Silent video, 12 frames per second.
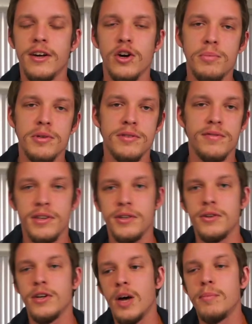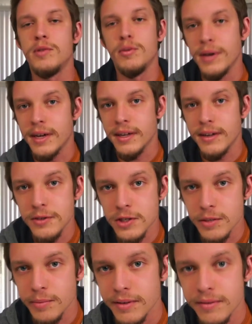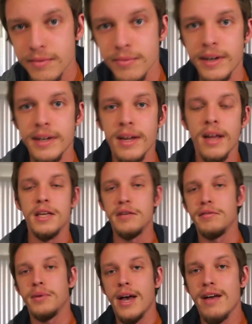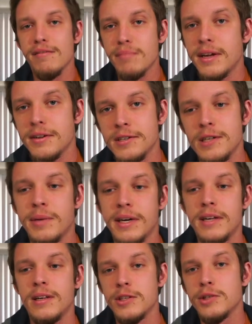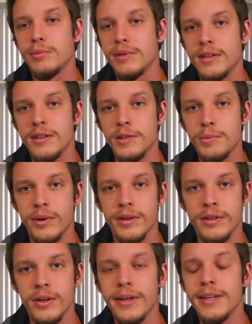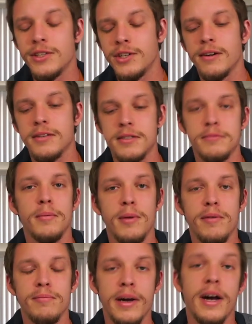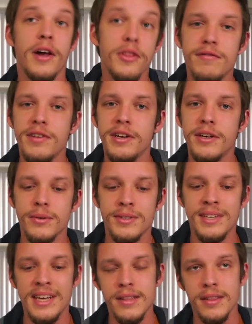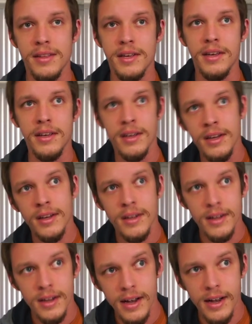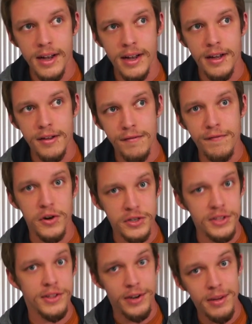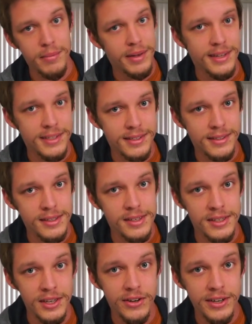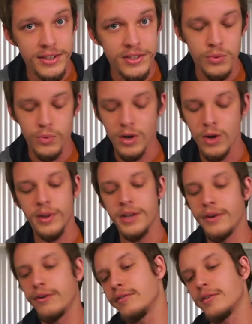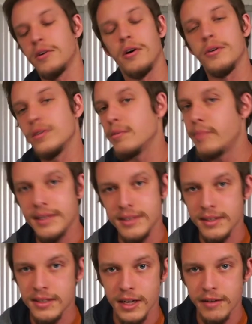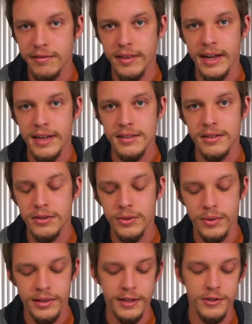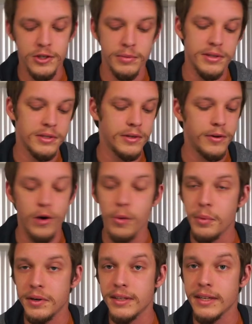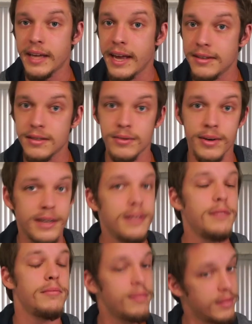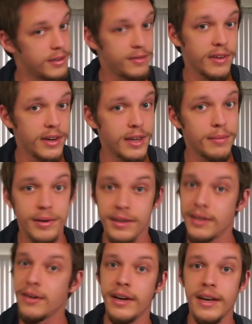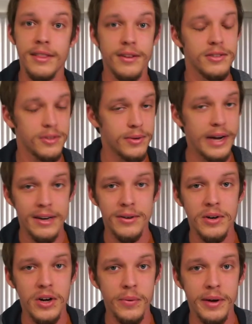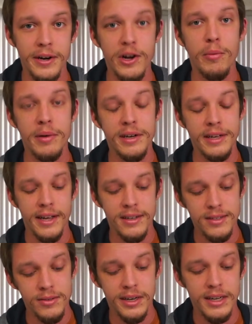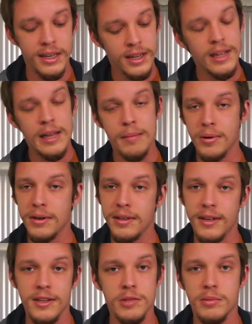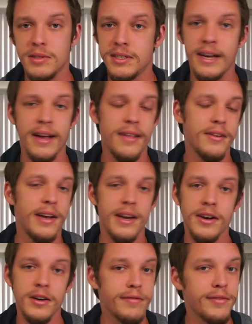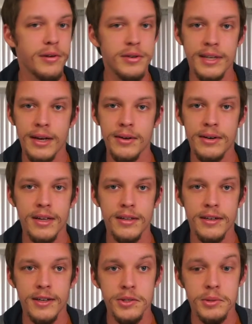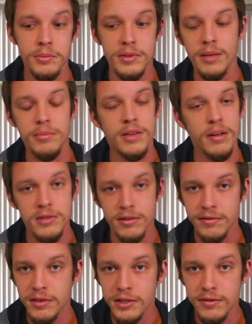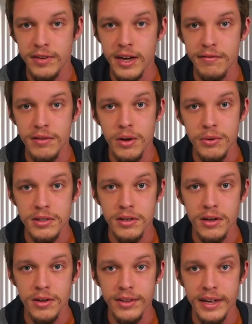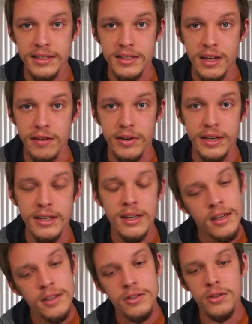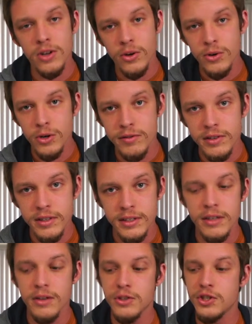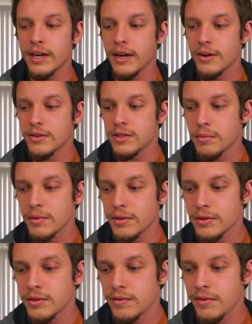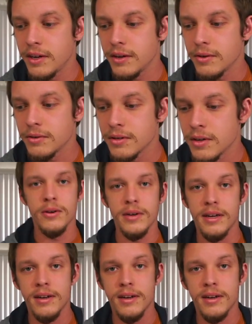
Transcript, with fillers: I hope this video helped you pick an instrument, right? If you have managed to pick an instrument at this point, go ahead and check out some of my, my other videos in the uh, first 30 minutes series where we go over all the basic stuff that has to do with the instrument. So opening the case, right? You, it's funny, but you know, hey, there's a right and a wrong way to open a case, right? putting the instrument together, getting your first sound out of the instrument, sometimes the first five notes and all that stuff, right? So go over and, you know, check out some of those videos, you know?